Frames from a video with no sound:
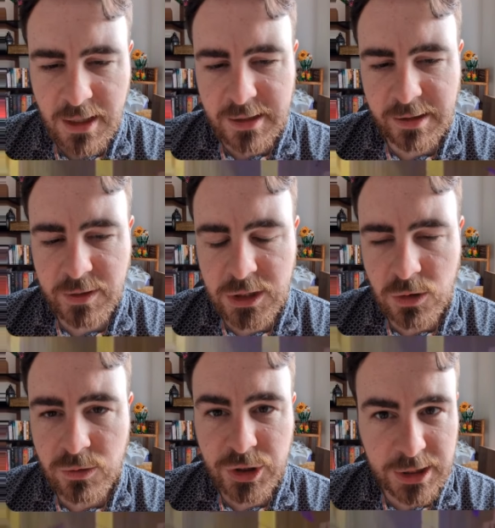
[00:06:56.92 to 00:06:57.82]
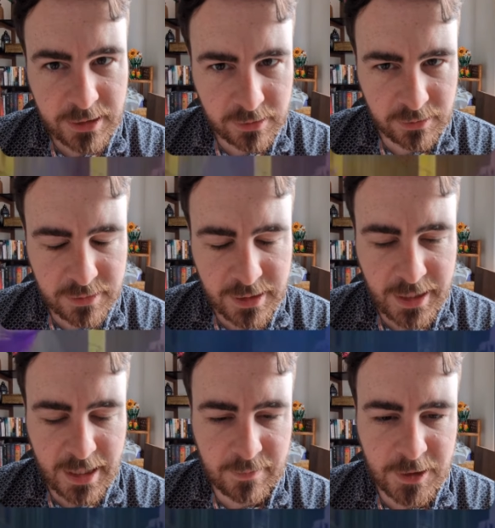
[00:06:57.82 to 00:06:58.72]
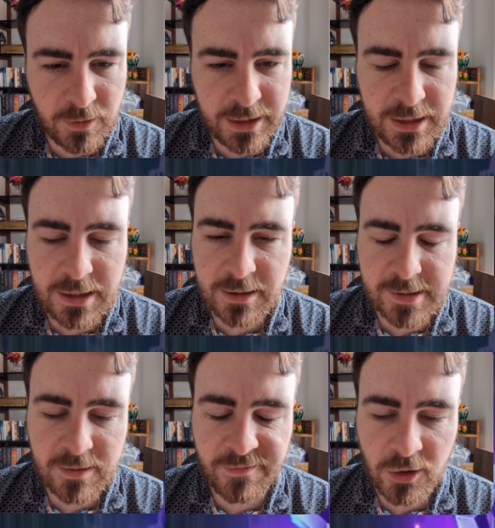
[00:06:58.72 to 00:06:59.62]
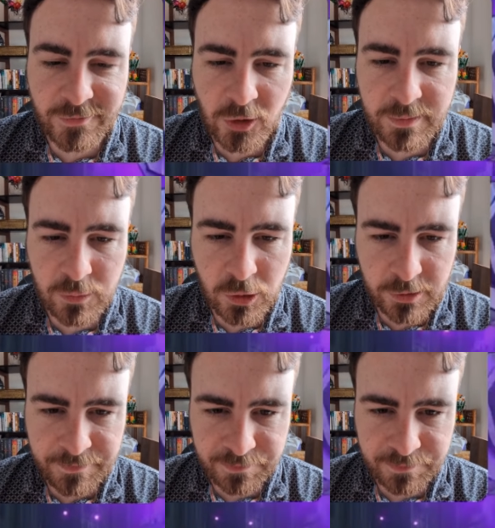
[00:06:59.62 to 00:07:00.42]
Now we do steal an enemy unit here, so very, very important.